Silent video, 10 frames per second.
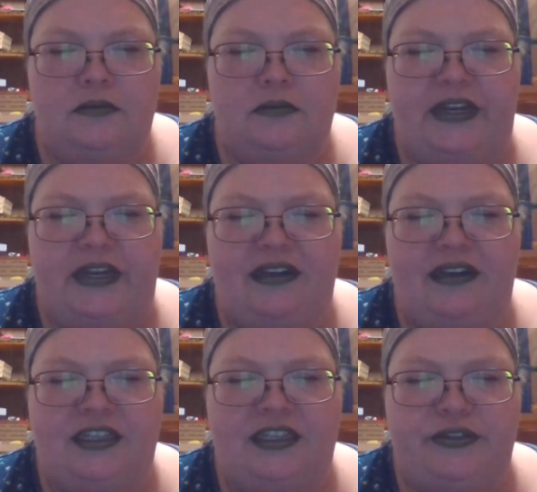Wait,
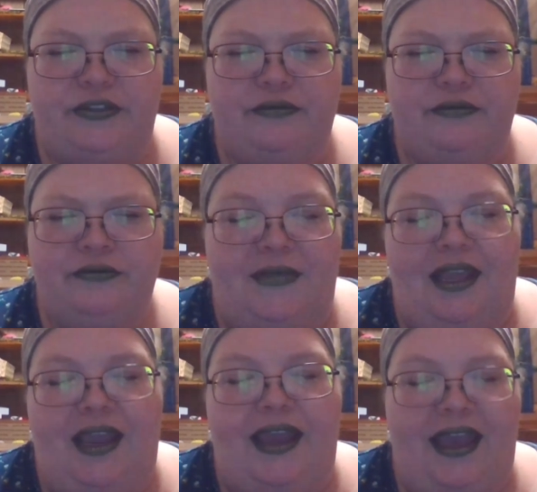I do.
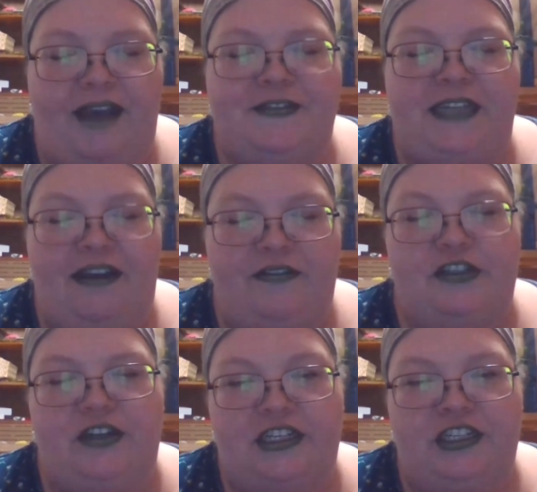I have to have a
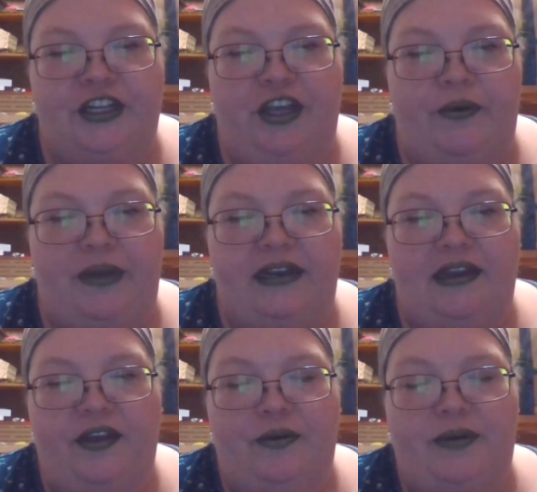direction to go in.
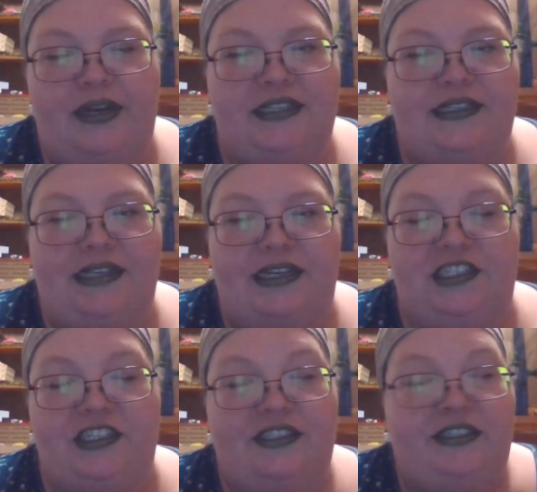Otherwise, I
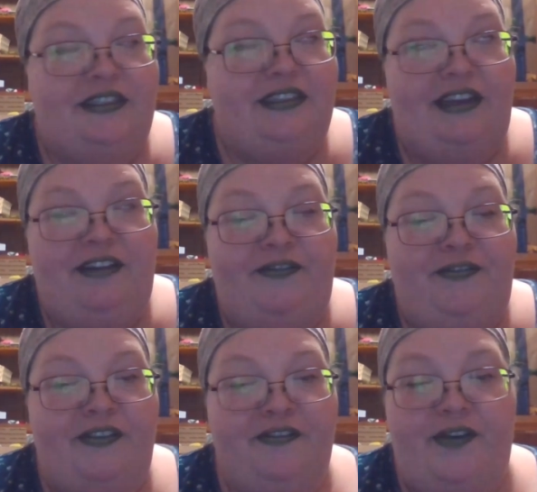just kind of
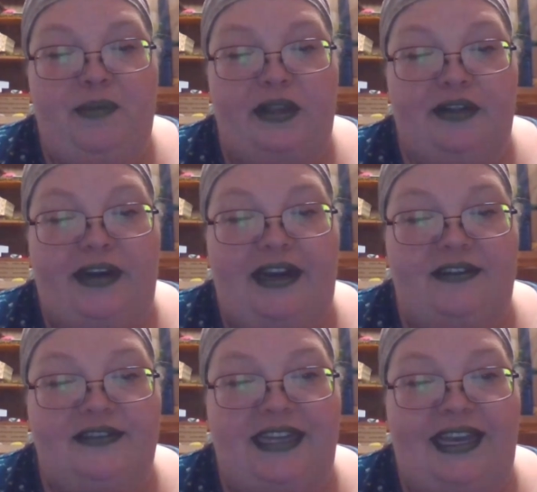fumble
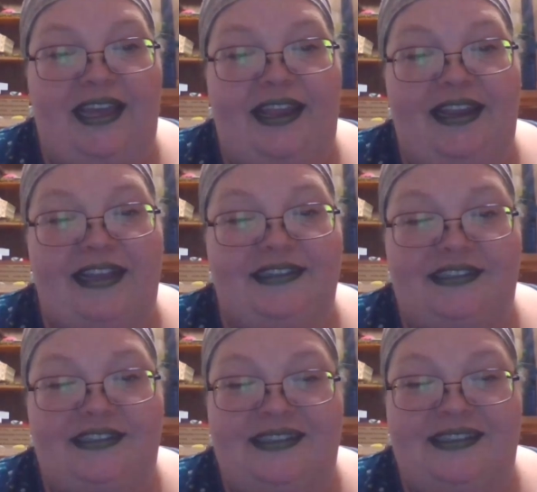around and
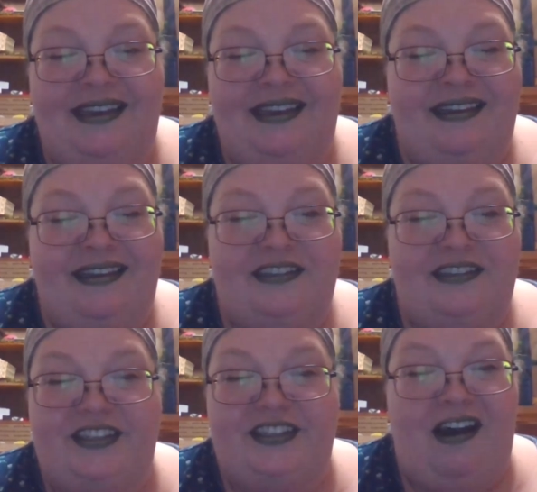it's
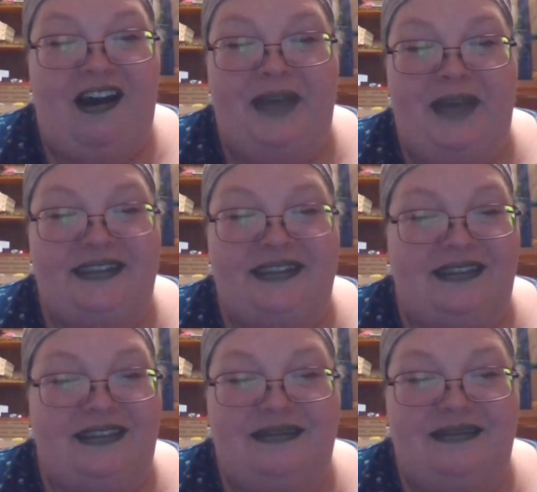just a hot
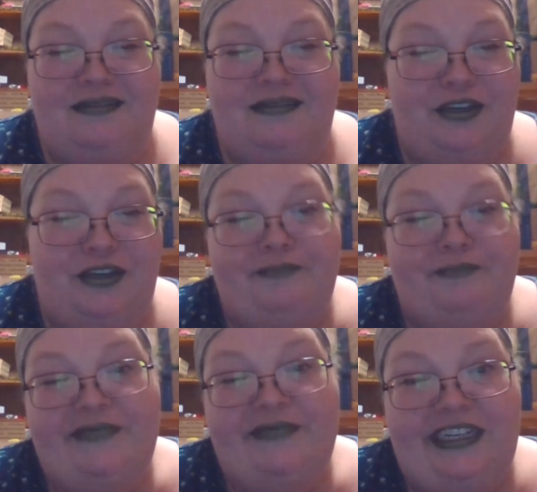mess. So
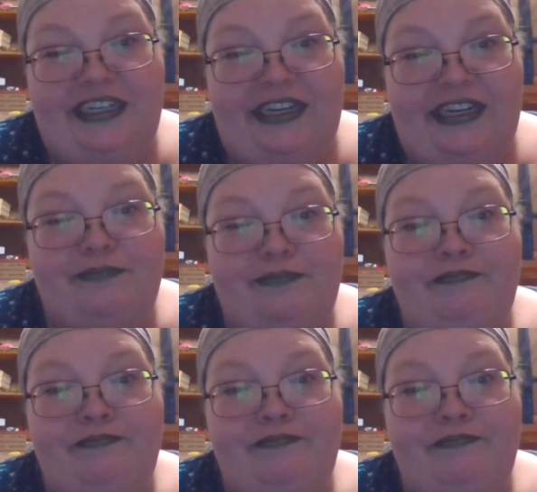there you go.